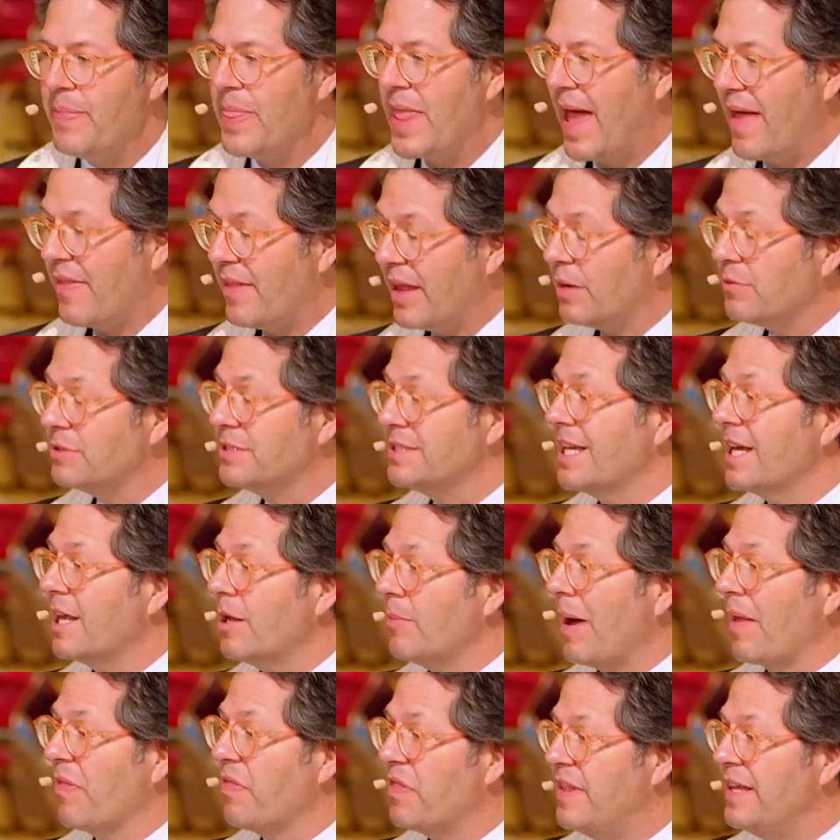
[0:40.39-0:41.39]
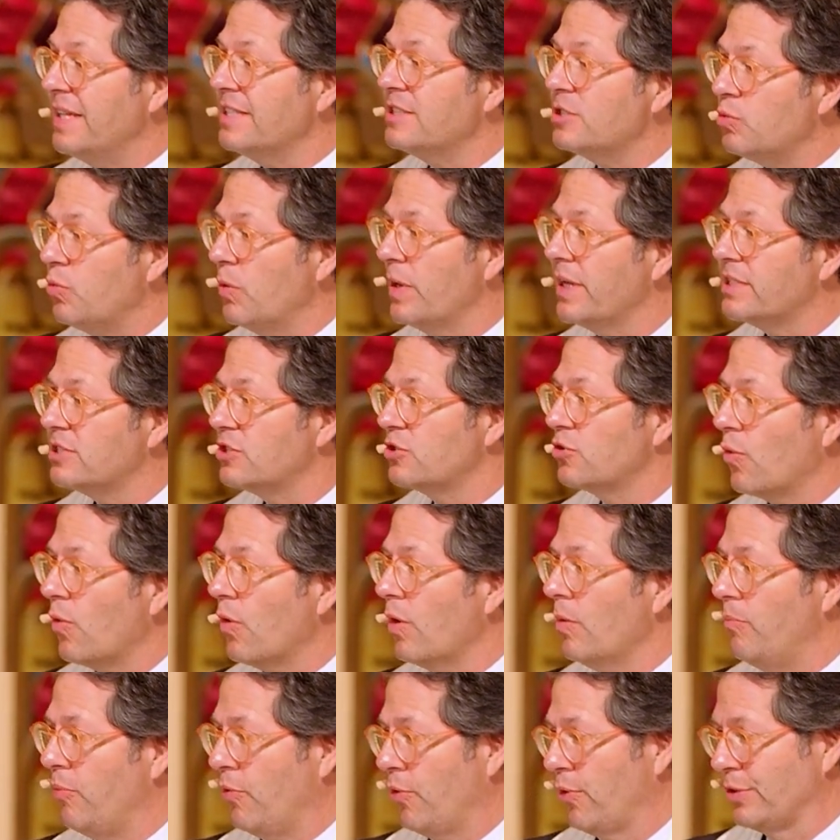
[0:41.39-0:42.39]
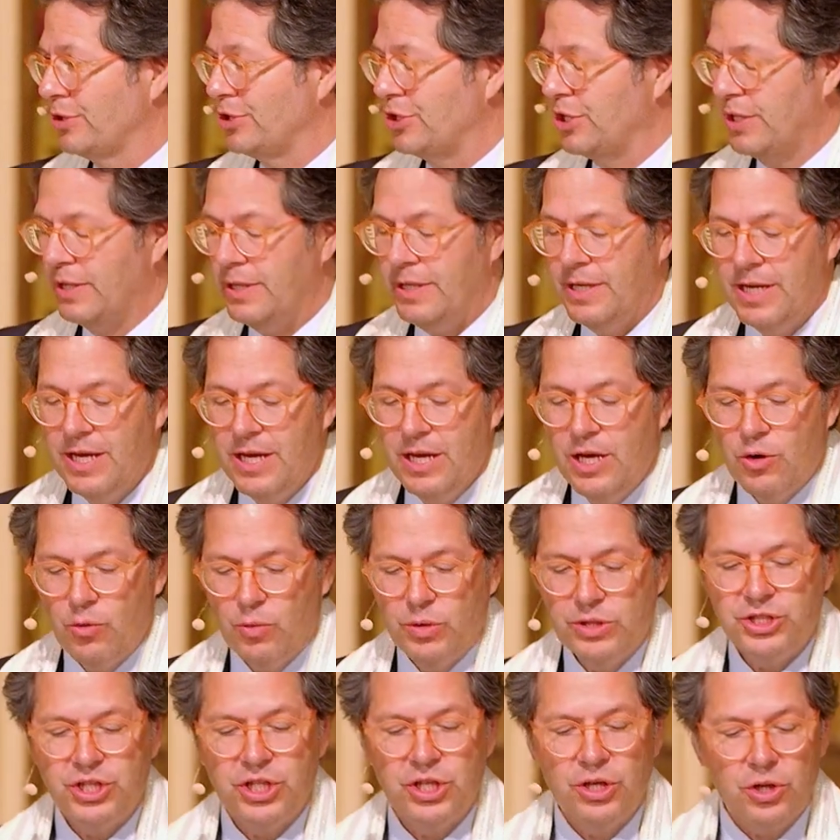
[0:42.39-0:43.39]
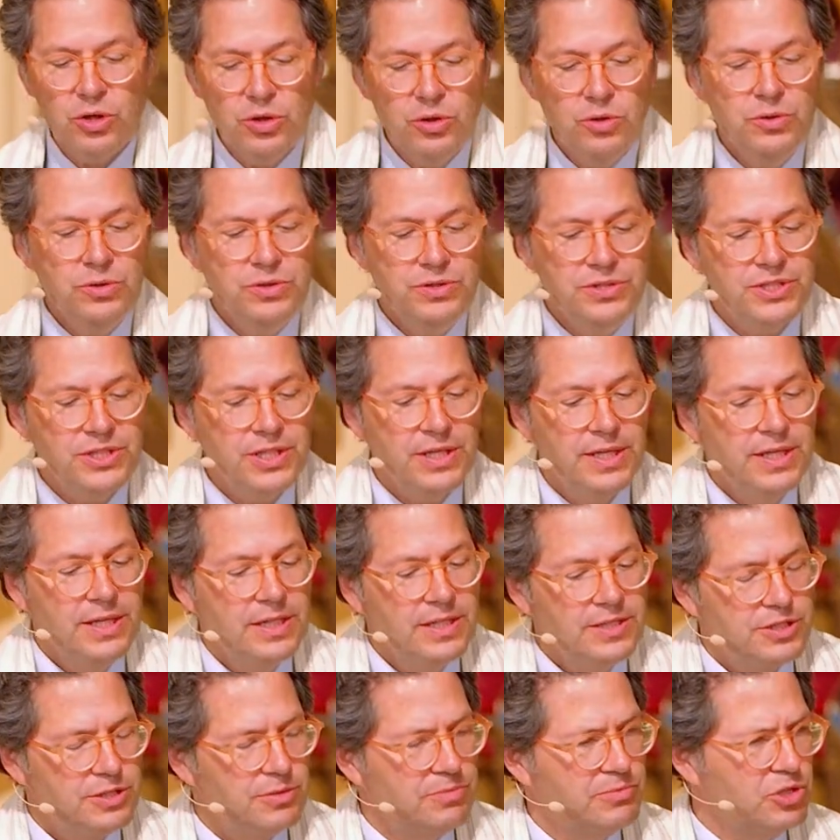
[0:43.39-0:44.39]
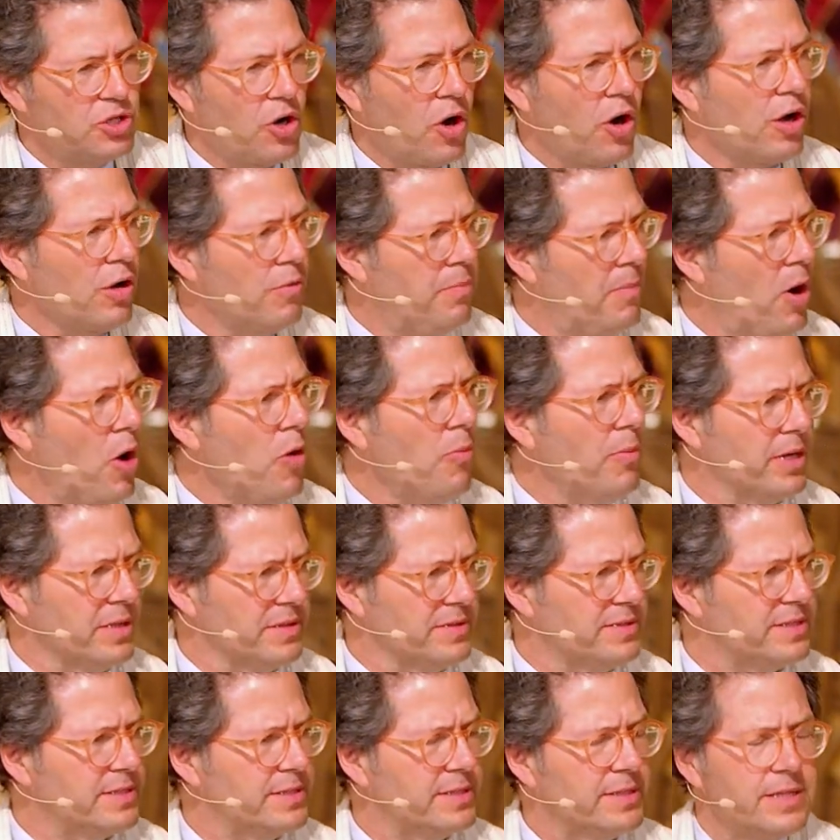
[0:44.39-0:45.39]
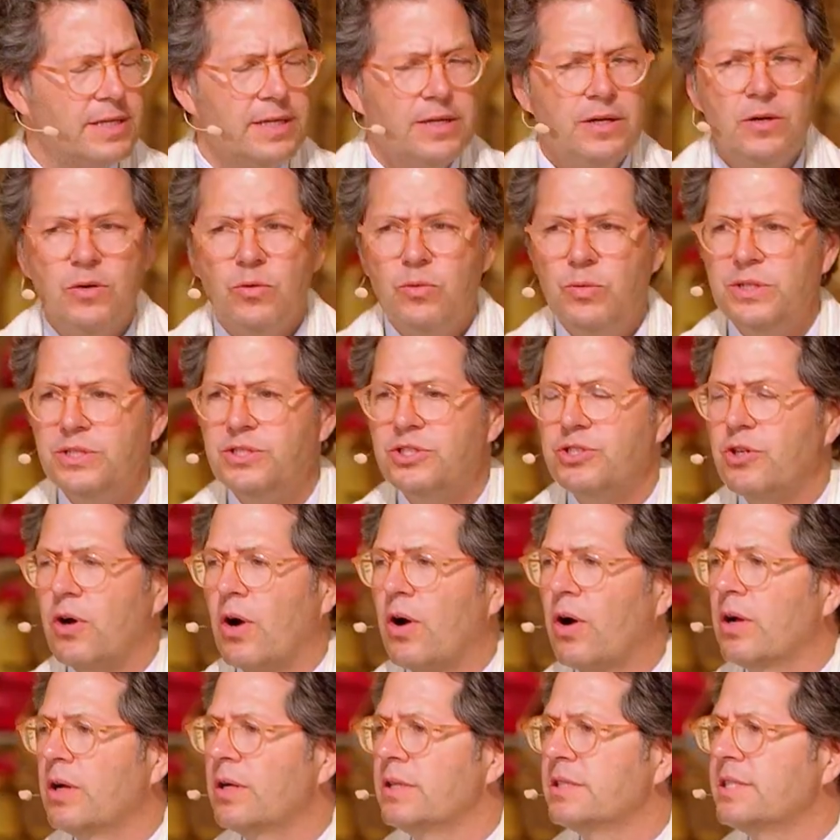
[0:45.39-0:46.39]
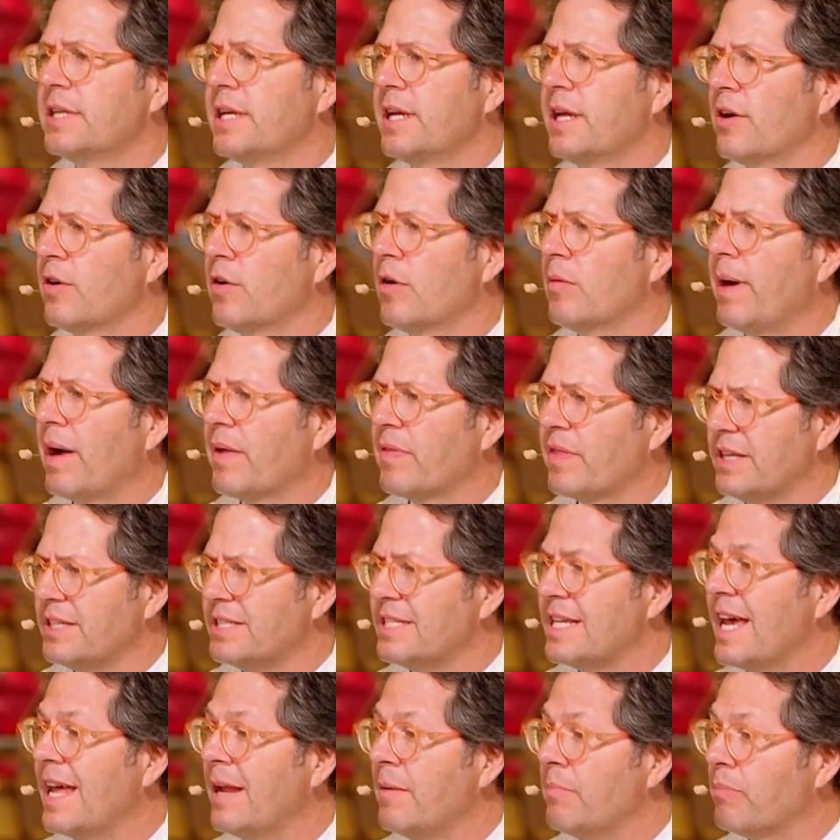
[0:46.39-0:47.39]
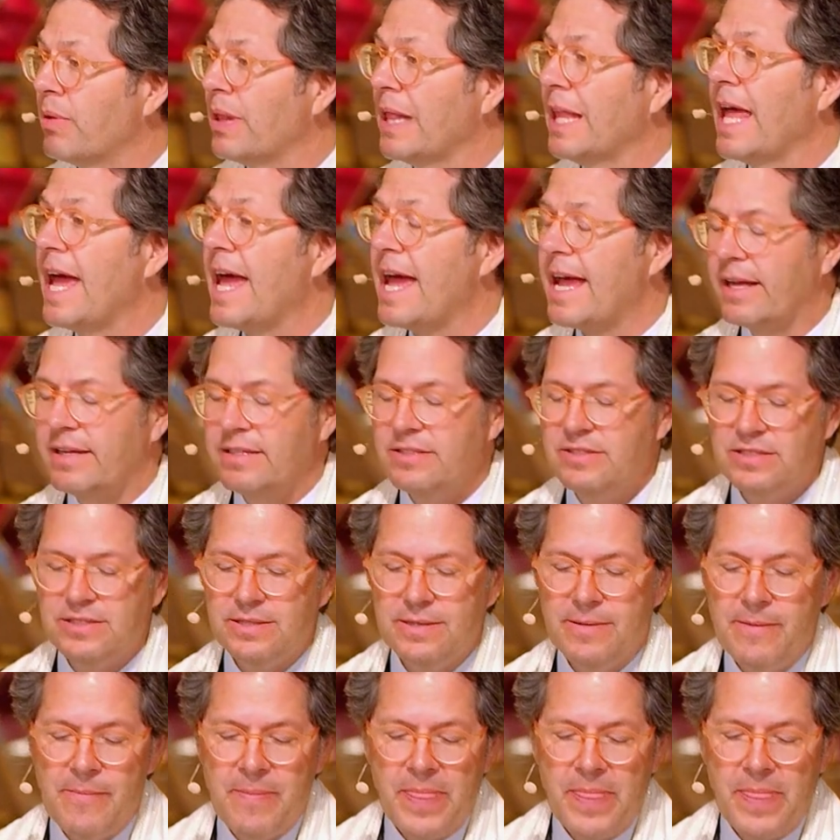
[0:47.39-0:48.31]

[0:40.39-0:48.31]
And then I was thinking about this week's Torah portion, which includes some dark moments. We start to hear about the 10 plagues.